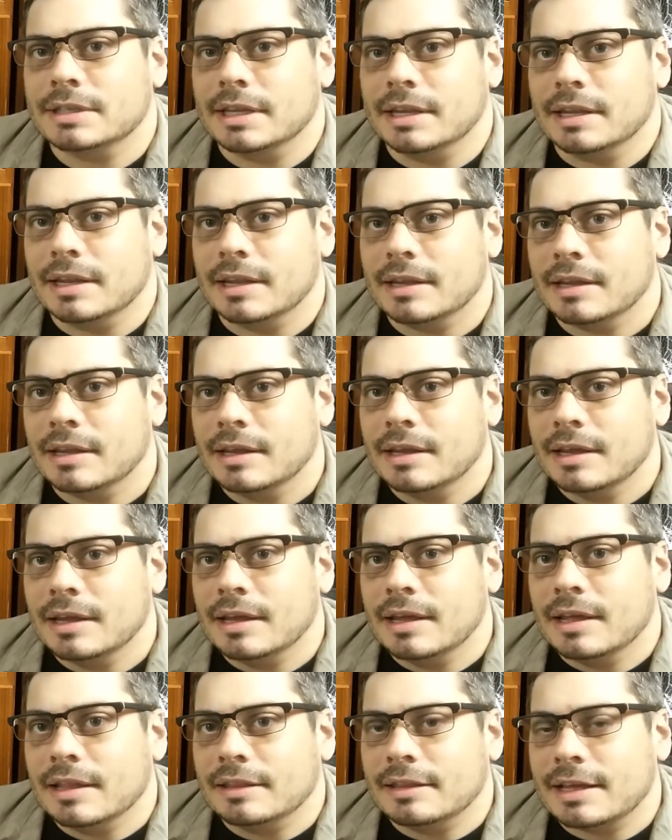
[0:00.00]
And
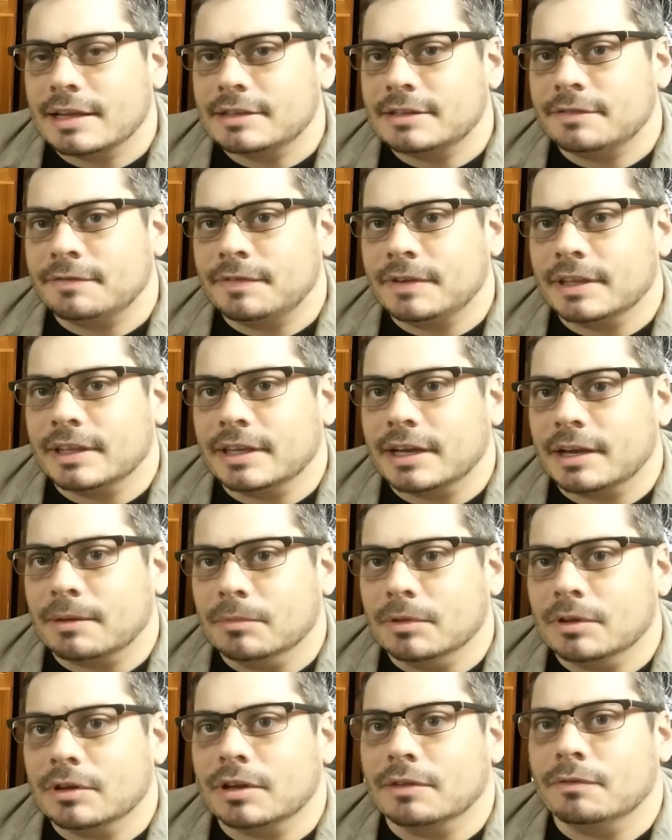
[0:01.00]
that's the feeling I'm
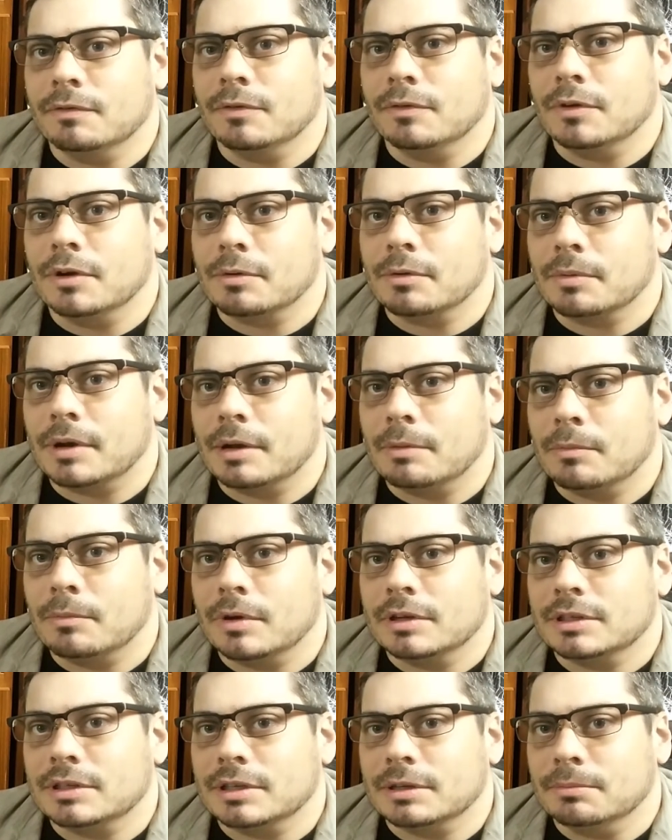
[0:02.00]
looking for when I'm
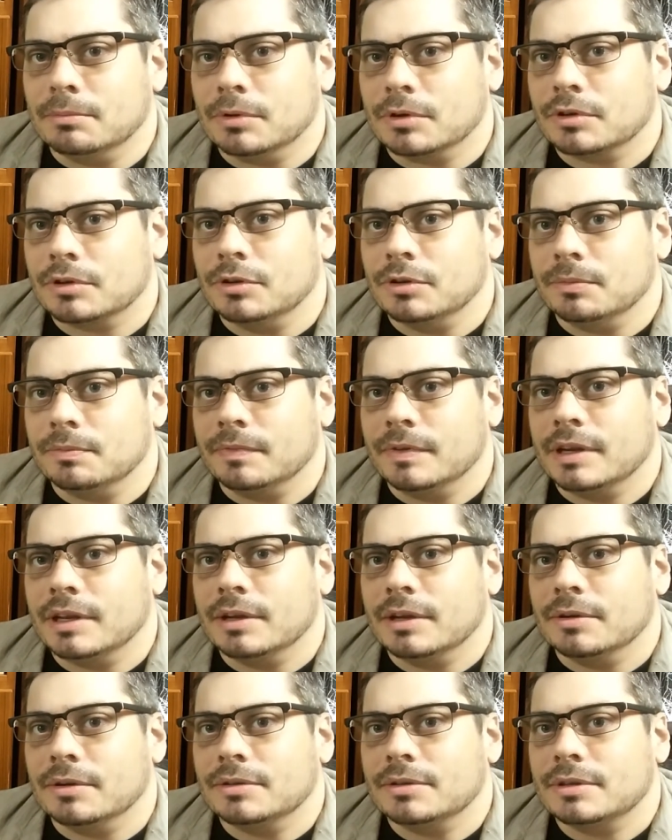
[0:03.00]
watching BookTube
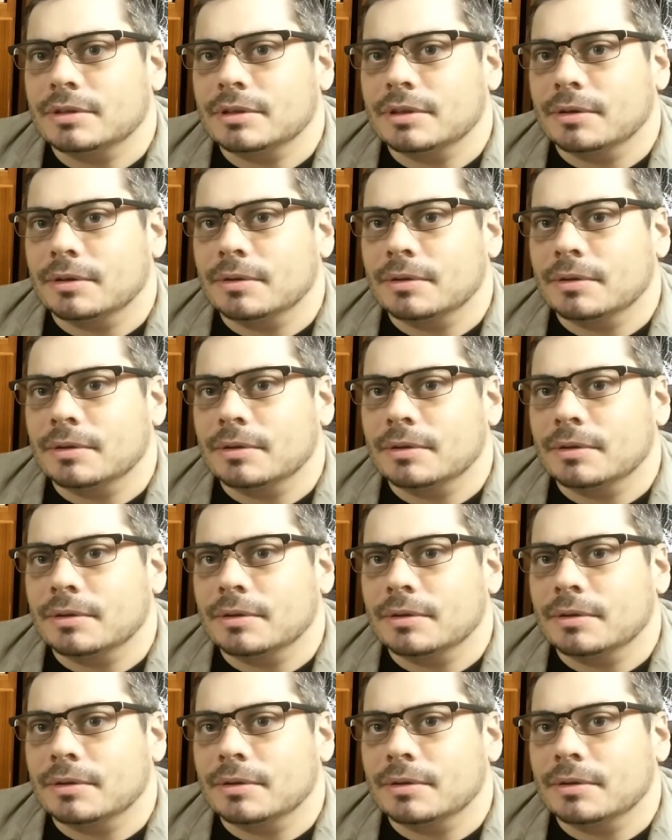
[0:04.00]
videos. So.